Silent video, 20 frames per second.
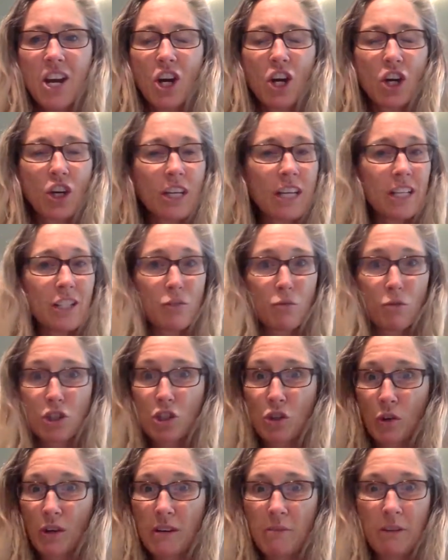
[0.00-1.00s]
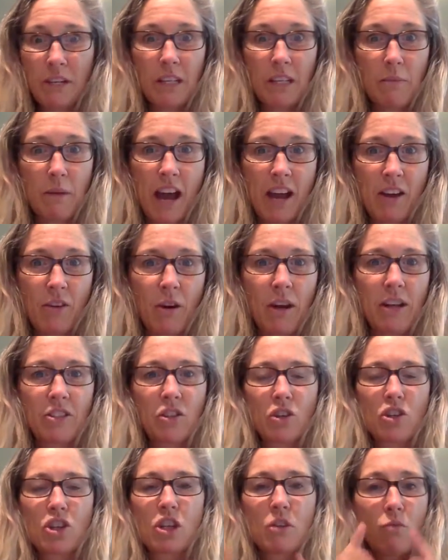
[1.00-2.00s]
Her kids were screaming in the background,
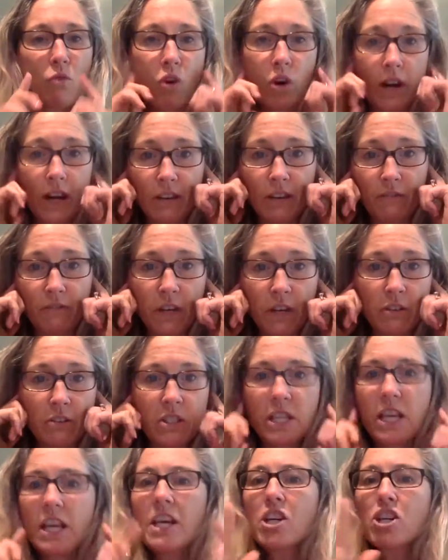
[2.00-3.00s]
so she wore headphones.